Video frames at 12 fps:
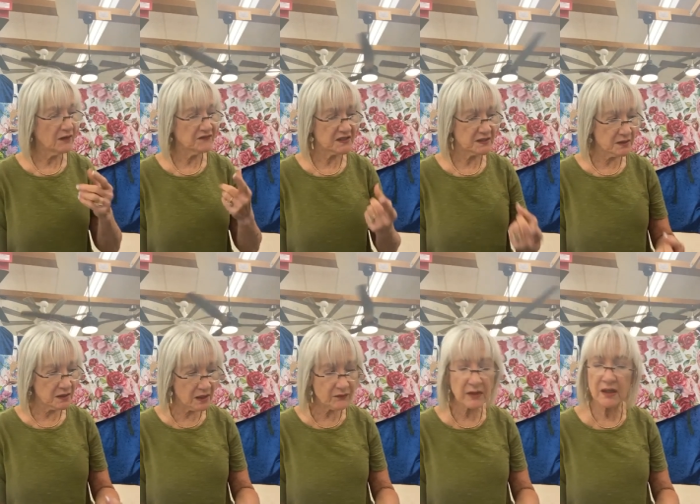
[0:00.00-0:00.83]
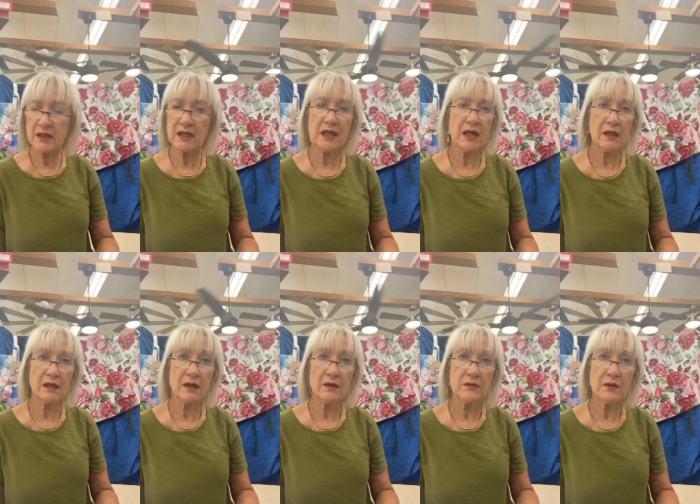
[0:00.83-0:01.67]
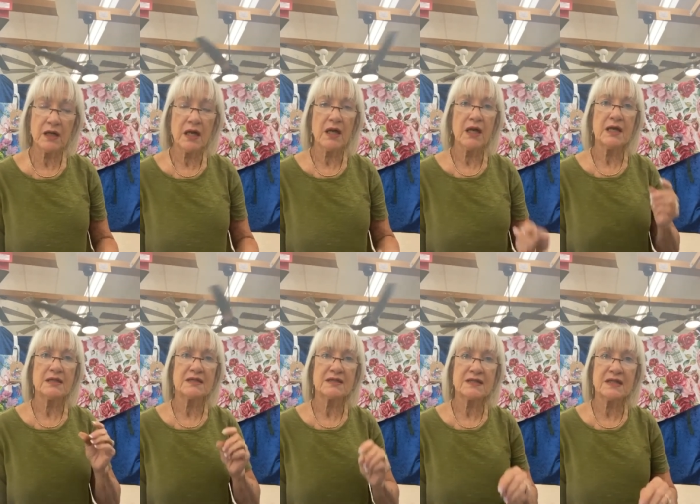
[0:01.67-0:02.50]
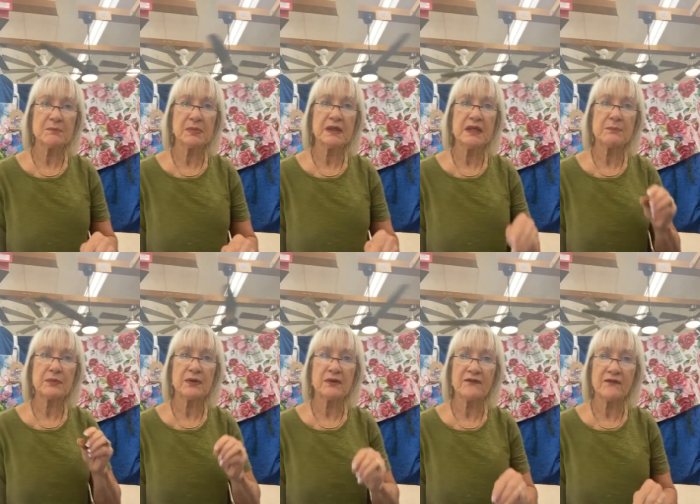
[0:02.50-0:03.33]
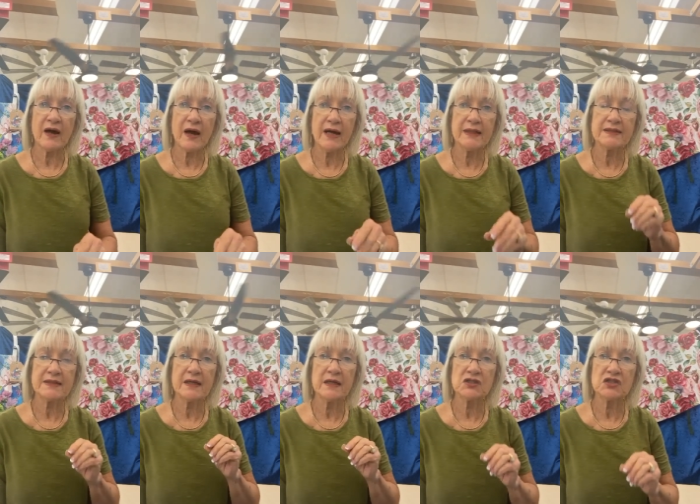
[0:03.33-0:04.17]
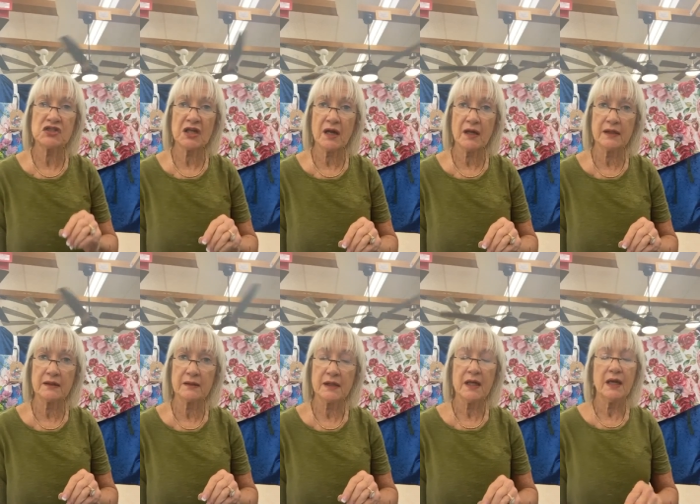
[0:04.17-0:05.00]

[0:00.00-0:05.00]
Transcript: It's never gonna yellow. It simply provides a shine.